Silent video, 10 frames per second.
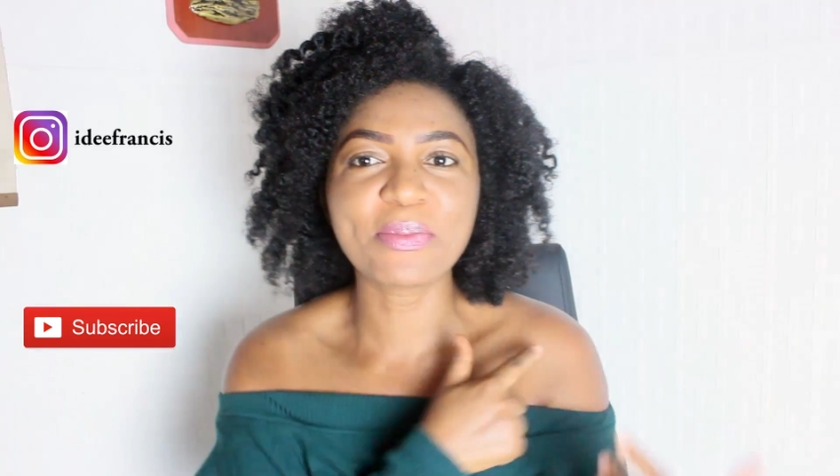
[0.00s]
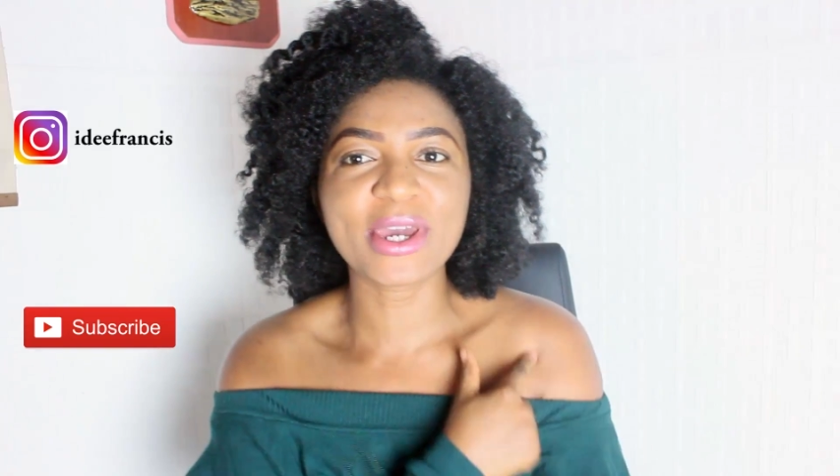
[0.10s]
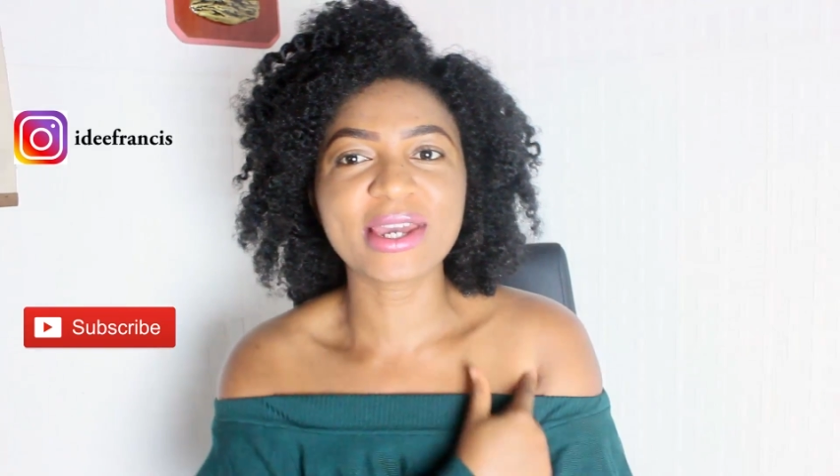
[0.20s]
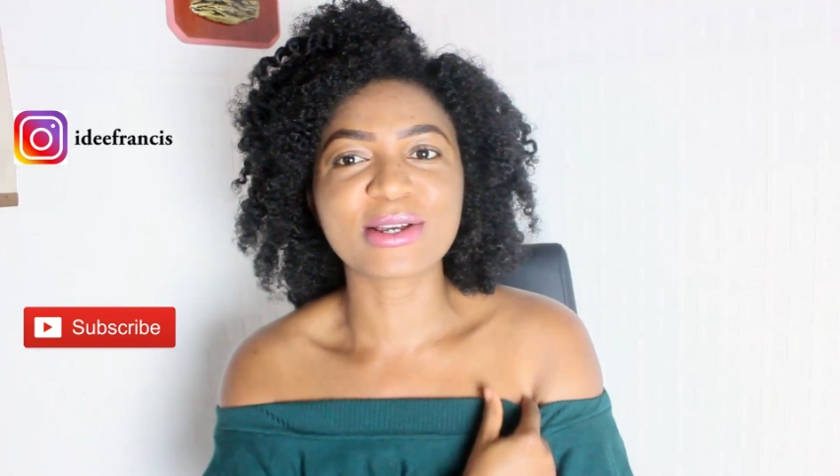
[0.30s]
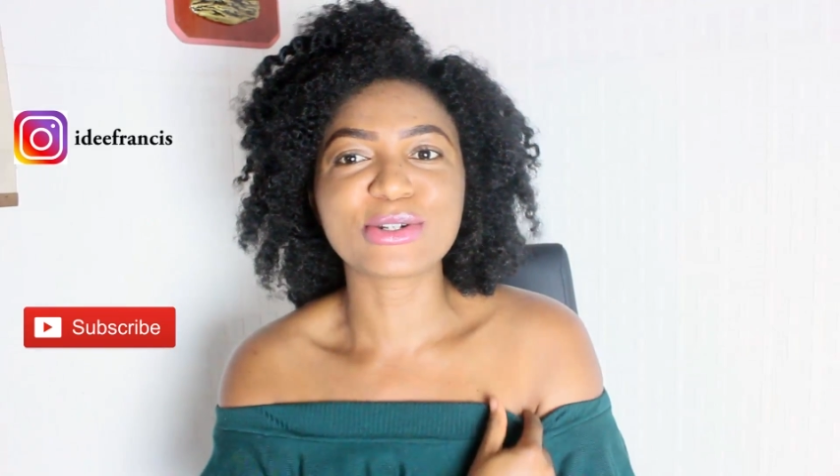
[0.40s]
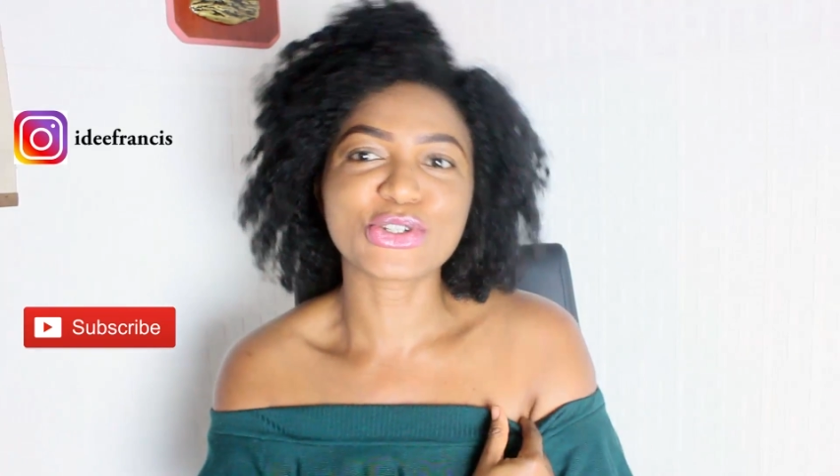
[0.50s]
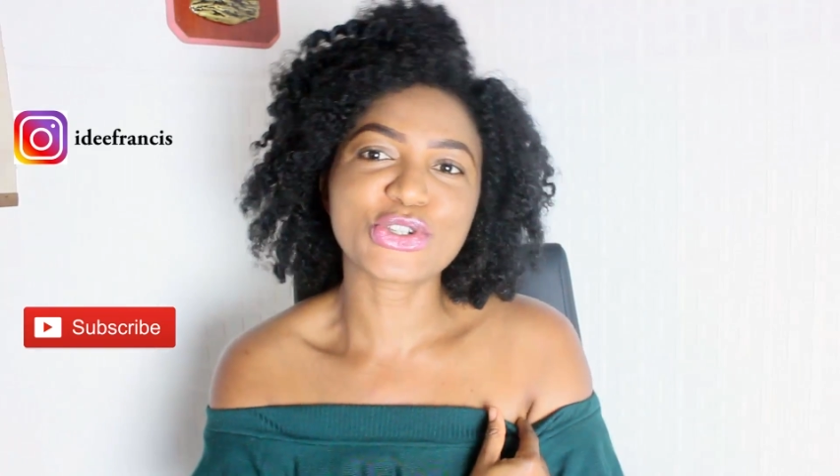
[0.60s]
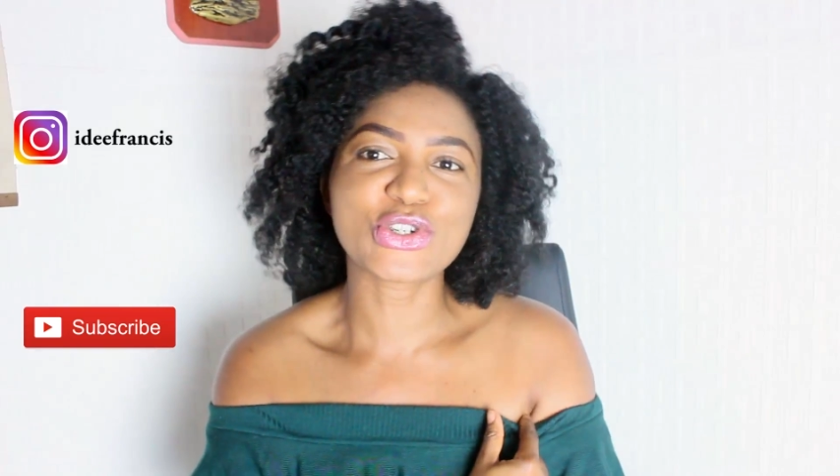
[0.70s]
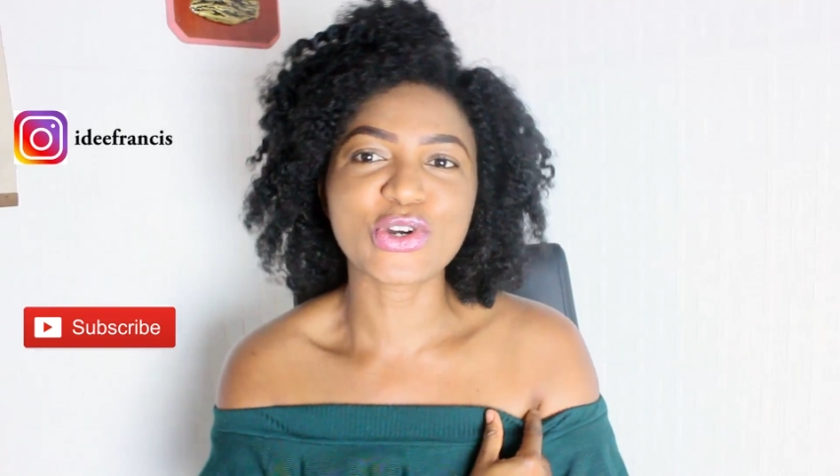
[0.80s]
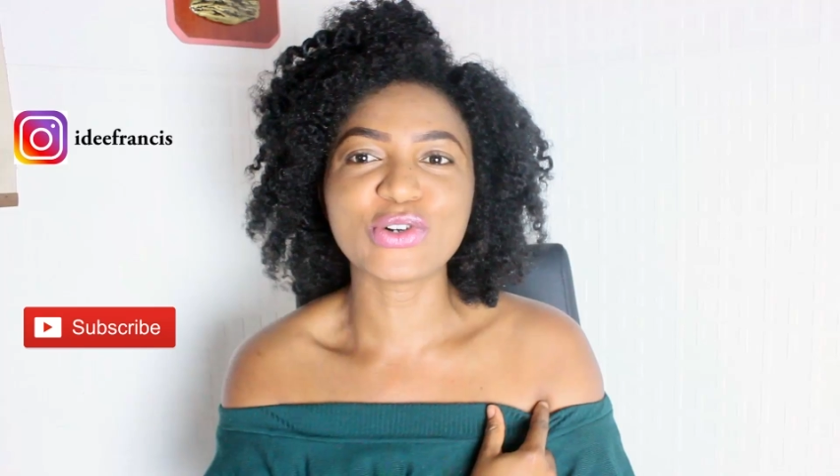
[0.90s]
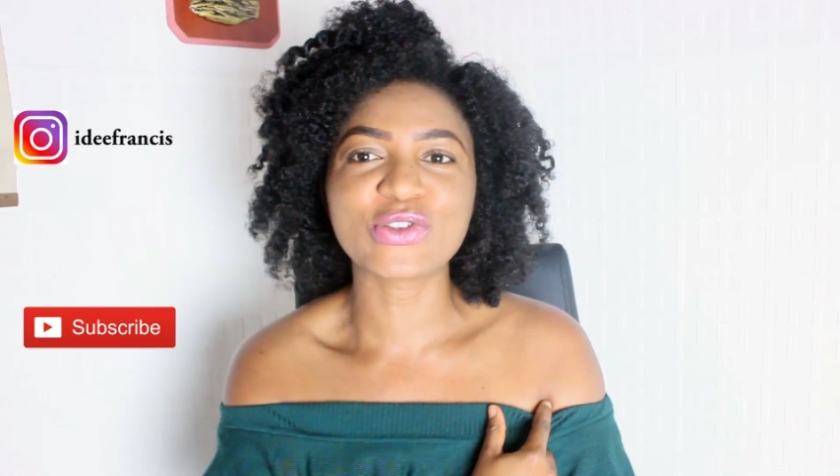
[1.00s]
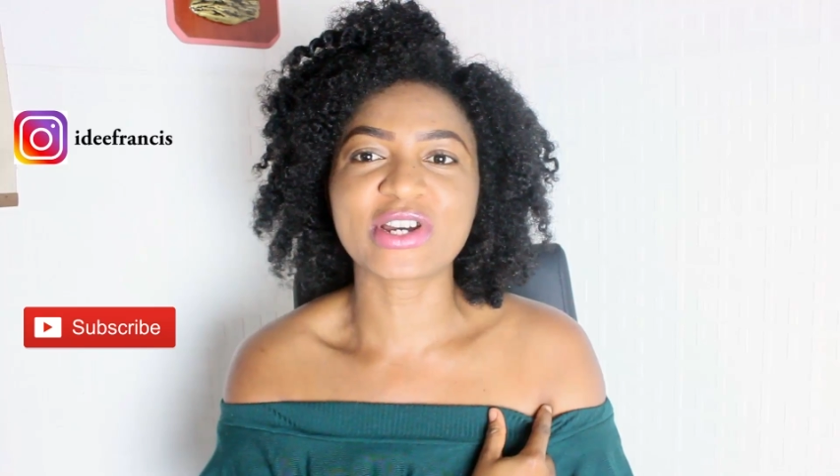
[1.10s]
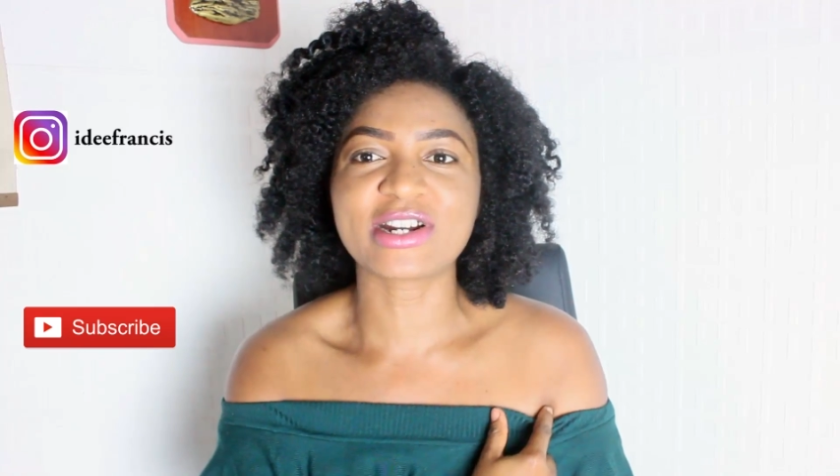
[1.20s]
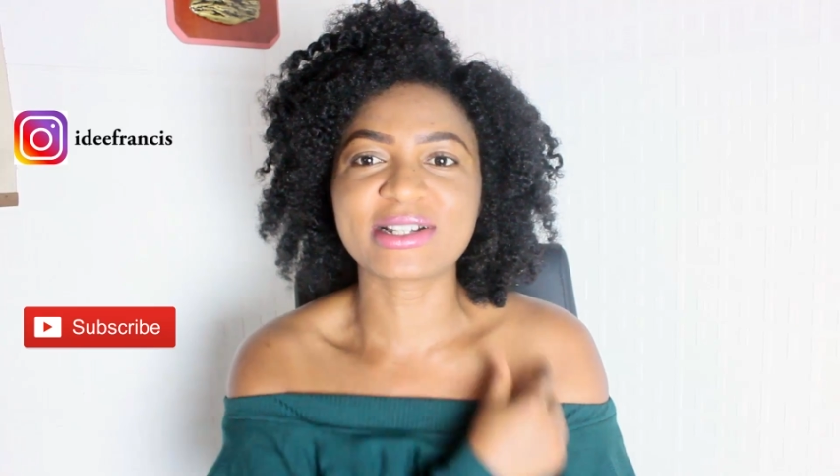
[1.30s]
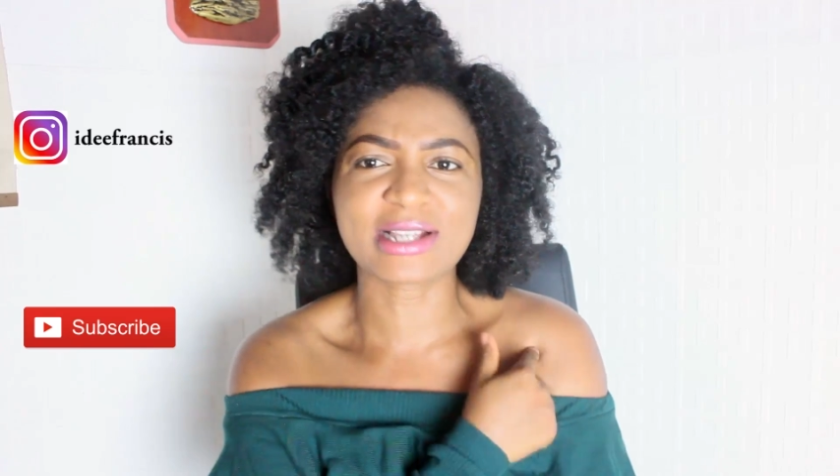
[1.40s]
be it on your
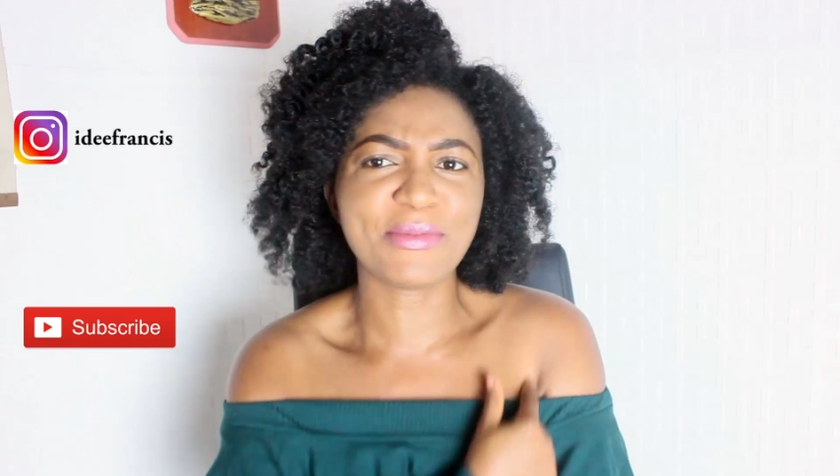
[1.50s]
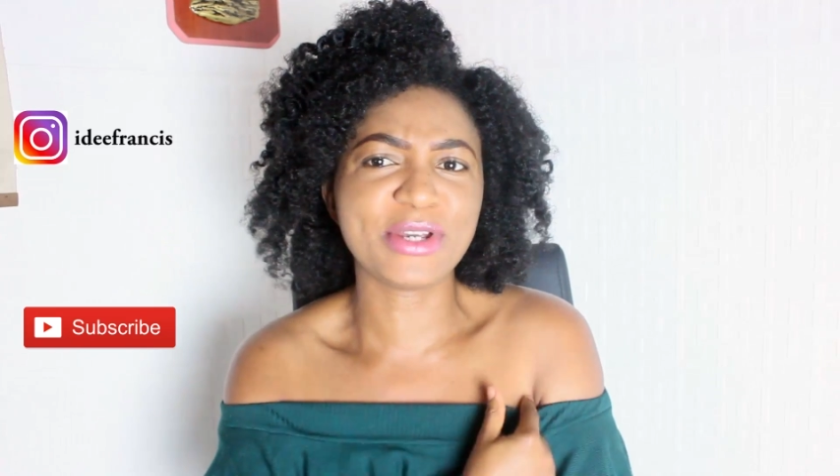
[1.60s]
shoulders,